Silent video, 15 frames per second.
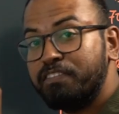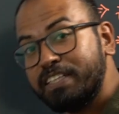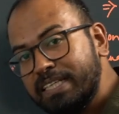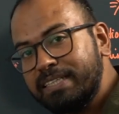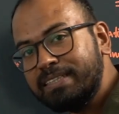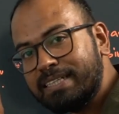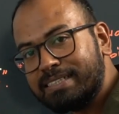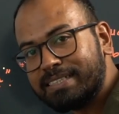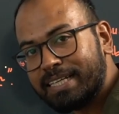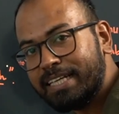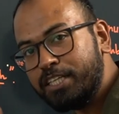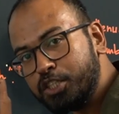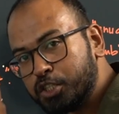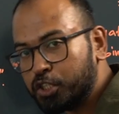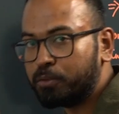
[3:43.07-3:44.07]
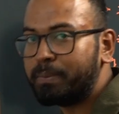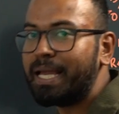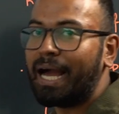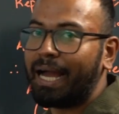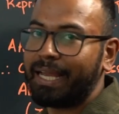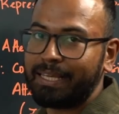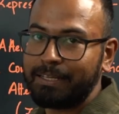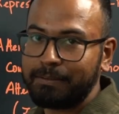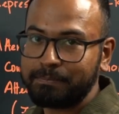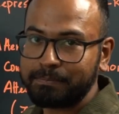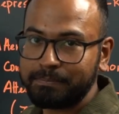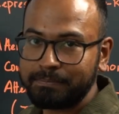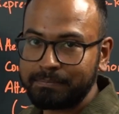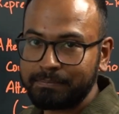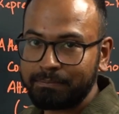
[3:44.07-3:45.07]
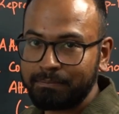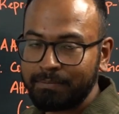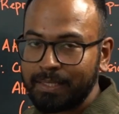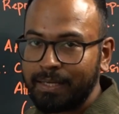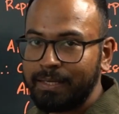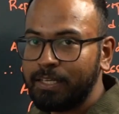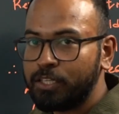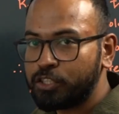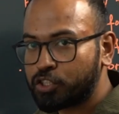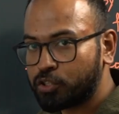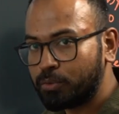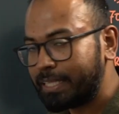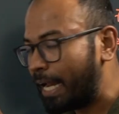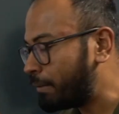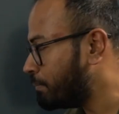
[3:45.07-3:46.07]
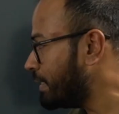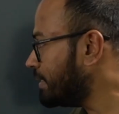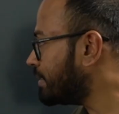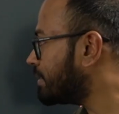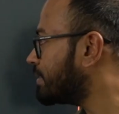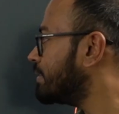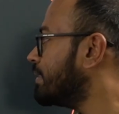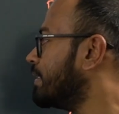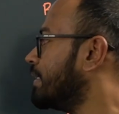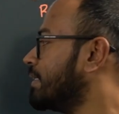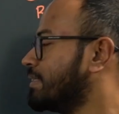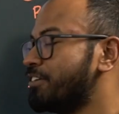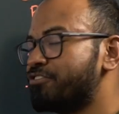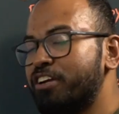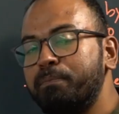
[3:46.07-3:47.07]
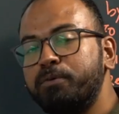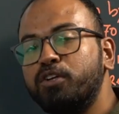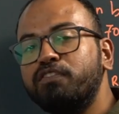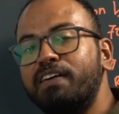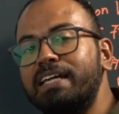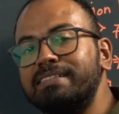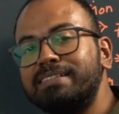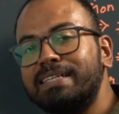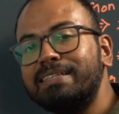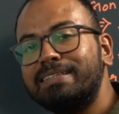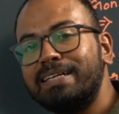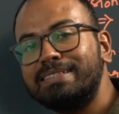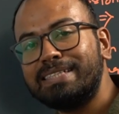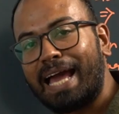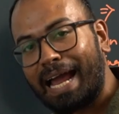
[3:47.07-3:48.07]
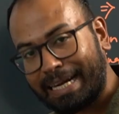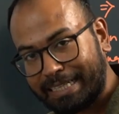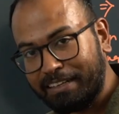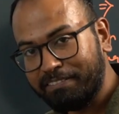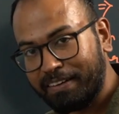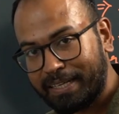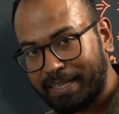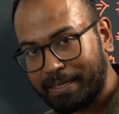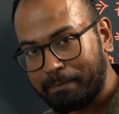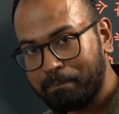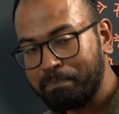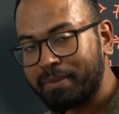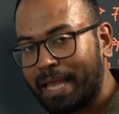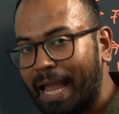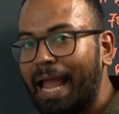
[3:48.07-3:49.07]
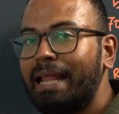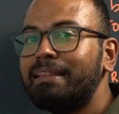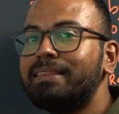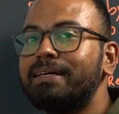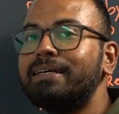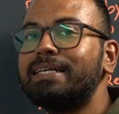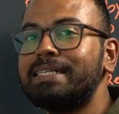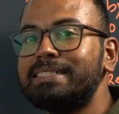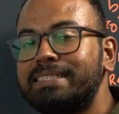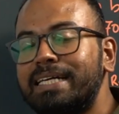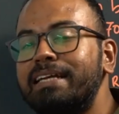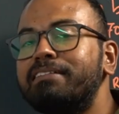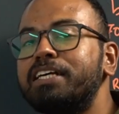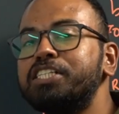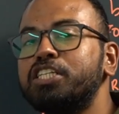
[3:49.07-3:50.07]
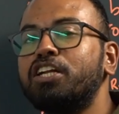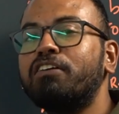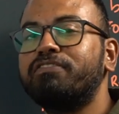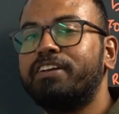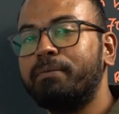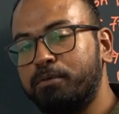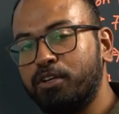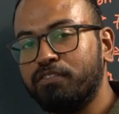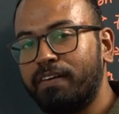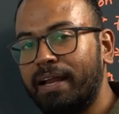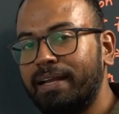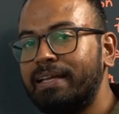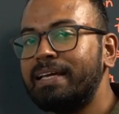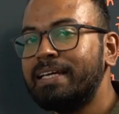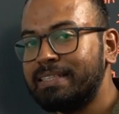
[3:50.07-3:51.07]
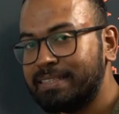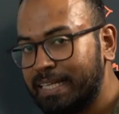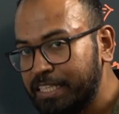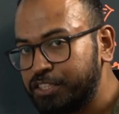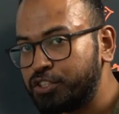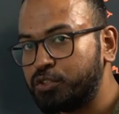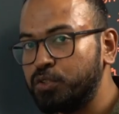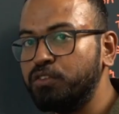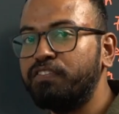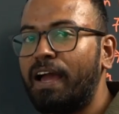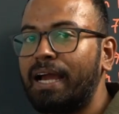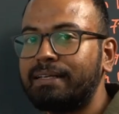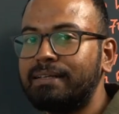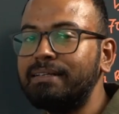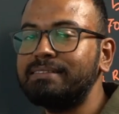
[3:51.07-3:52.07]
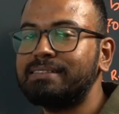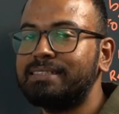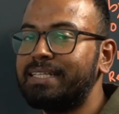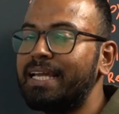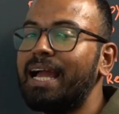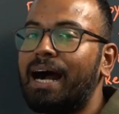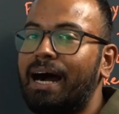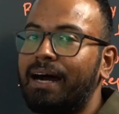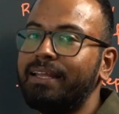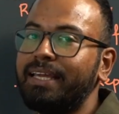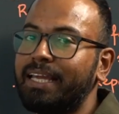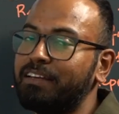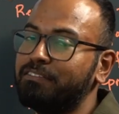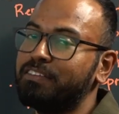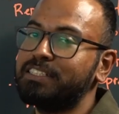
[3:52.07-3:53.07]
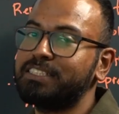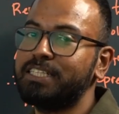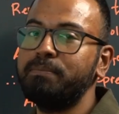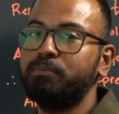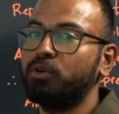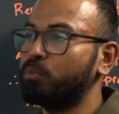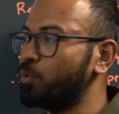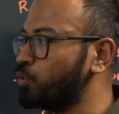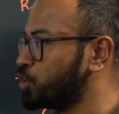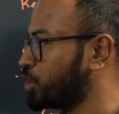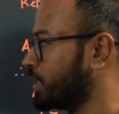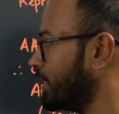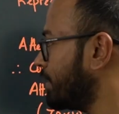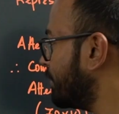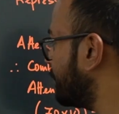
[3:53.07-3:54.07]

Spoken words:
within the cell should be high. So that means the tryptophan synthase activity and the concentration of tryptophan, these two factors, they are inversely proportional.